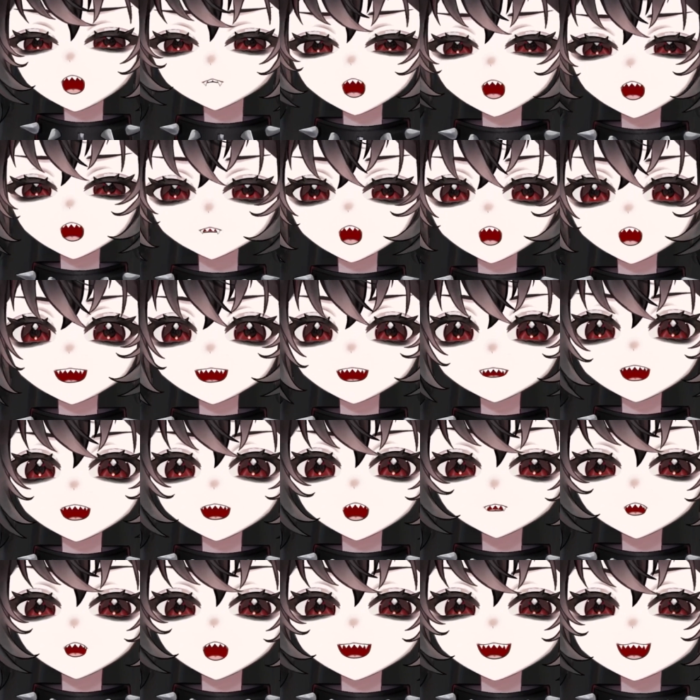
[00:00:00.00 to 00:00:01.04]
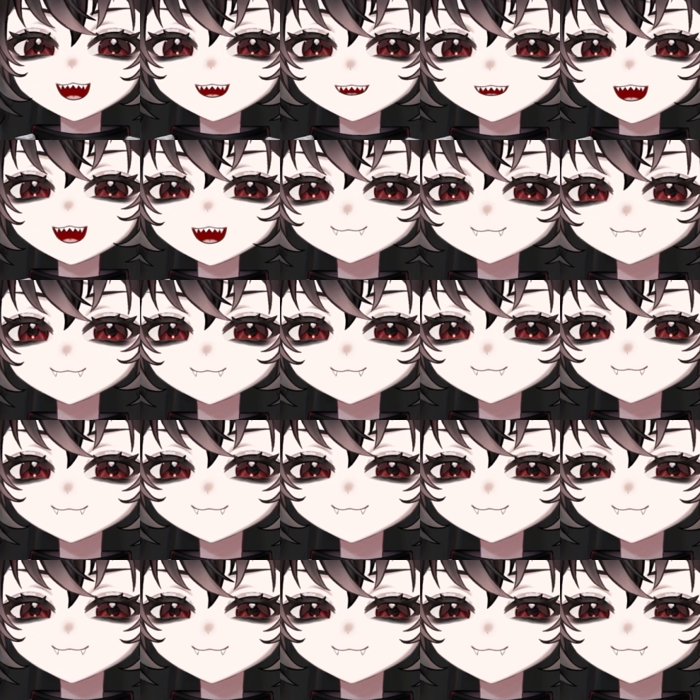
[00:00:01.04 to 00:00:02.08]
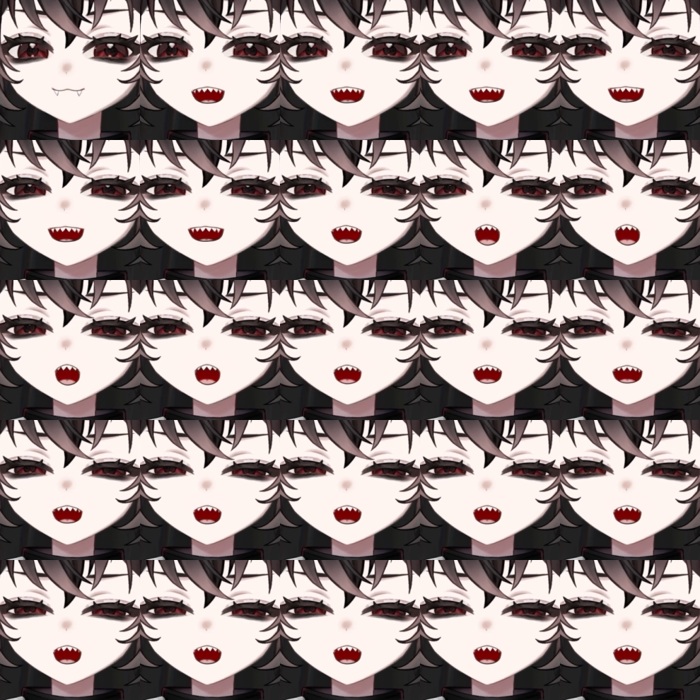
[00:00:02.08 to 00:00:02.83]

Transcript: much whatever you want, okay? You can